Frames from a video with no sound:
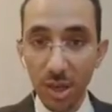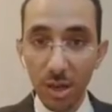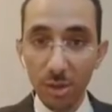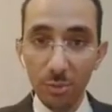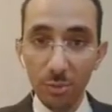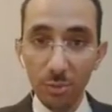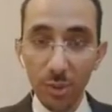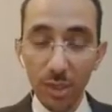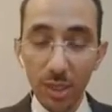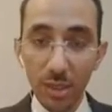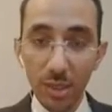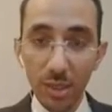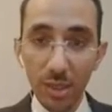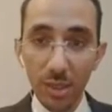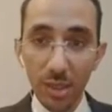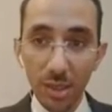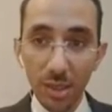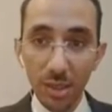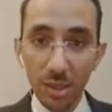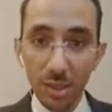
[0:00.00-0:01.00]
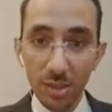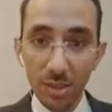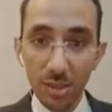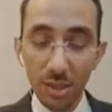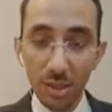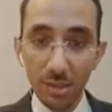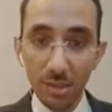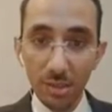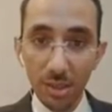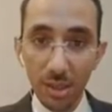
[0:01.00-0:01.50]
account when
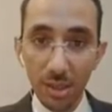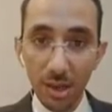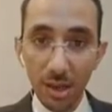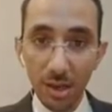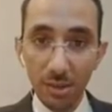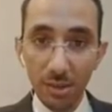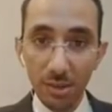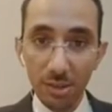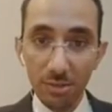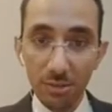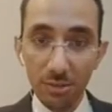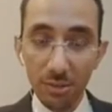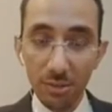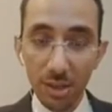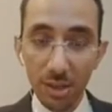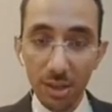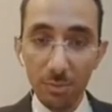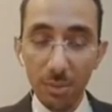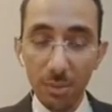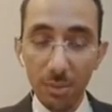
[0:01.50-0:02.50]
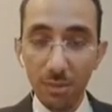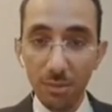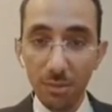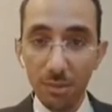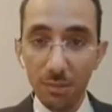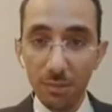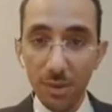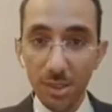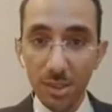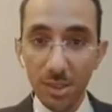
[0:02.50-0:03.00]
considering the earnings of the
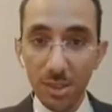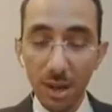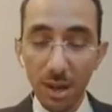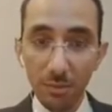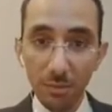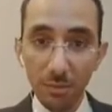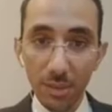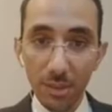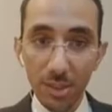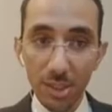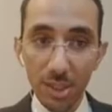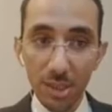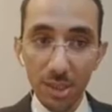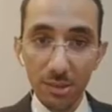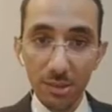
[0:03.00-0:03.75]
company of the first half of